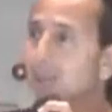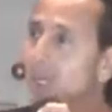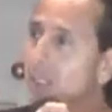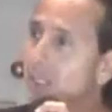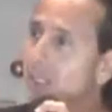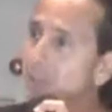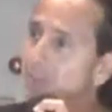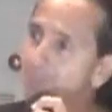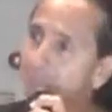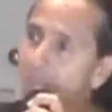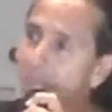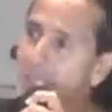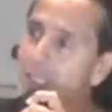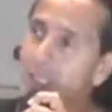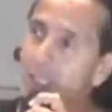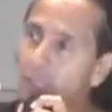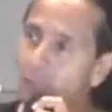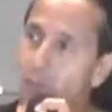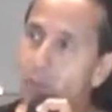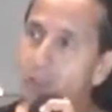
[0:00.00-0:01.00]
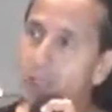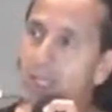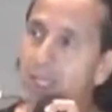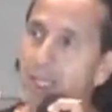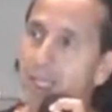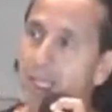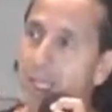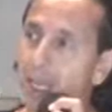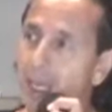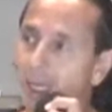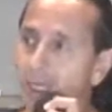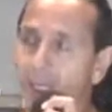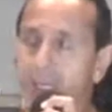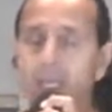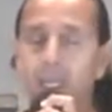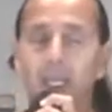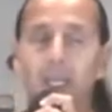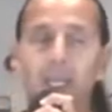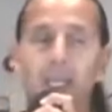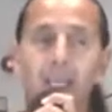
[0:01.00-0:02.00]
But it's amazing to me that
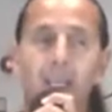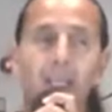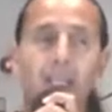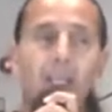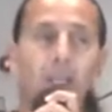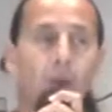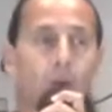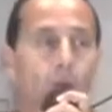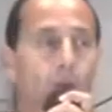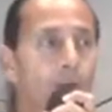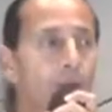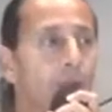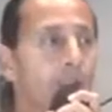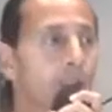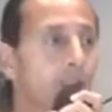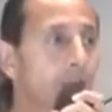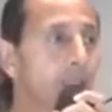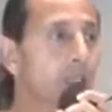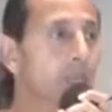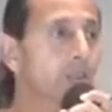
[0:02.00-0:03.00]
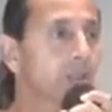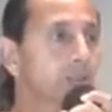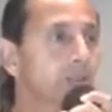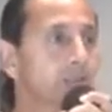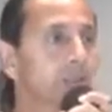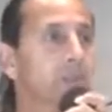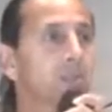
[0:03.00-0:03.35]
in that arena